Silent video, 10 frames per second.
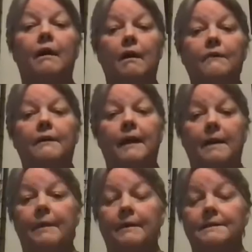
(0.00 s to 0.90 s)
awful lot
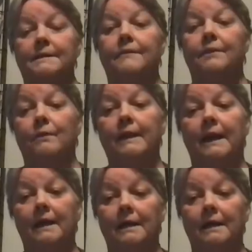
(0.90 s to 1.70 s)
about stuff that we can't